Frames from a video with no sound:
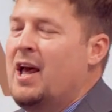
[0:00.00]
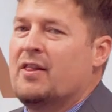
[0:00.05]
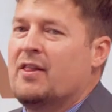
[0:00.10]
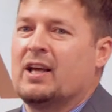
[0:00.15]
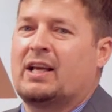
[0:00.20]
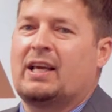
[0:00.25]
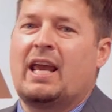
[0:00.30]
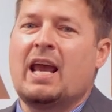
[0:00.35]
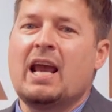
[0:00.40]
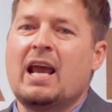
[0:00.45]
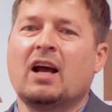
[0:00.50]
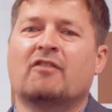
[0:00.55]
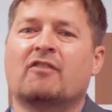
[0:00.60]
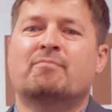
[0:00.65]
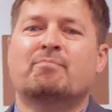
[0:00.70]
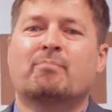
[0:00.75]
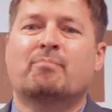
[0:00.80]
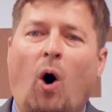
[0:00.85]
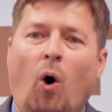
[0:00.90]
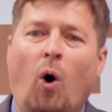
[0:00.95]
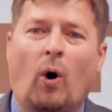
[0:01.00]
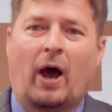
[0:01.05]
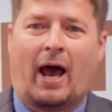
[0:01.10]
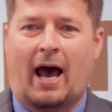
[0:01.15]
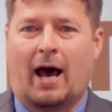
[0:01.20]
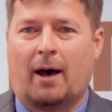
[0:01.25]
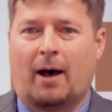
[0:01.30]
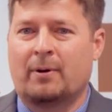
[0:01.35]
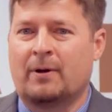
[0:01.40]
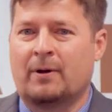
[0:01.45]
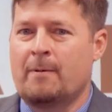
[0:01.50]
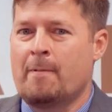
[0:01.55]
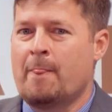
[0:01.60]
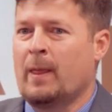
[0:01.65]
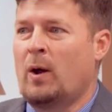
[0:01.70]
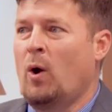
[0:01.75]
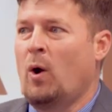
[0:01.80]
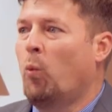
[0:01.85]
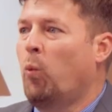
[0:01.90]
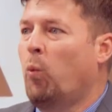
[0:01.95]
The king of Moab
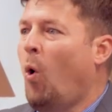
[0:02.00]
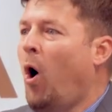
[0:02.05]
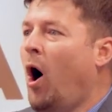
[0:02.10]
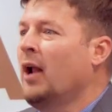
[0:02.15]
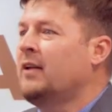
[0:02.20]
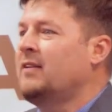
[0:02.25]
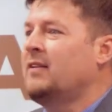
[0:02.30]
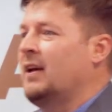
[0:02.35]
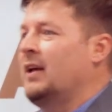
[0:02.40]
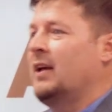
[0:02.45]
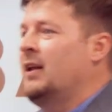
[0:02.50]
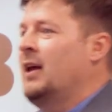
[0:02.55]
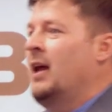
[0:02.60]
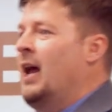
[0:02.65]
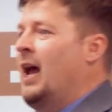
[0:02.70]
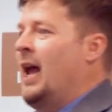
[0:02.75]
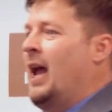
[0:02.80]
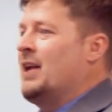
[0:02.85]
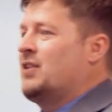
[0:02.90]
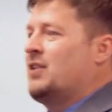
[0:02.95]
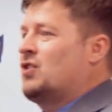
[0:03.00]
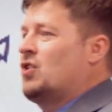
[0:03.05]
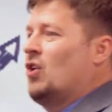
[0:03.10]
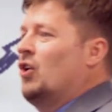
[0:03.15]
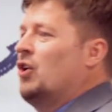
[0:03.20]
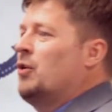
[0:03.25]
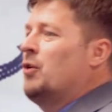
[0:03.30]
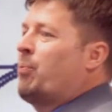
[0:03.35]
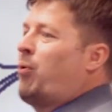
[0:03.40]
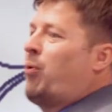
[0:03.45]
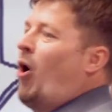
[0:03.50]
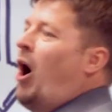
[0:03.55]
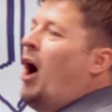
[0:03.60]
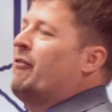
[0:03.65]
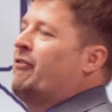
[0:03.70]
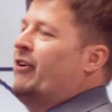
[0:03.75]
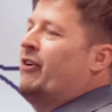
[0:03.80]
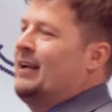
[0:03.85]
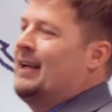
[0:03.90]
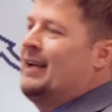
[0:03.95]
wanted a certain prophet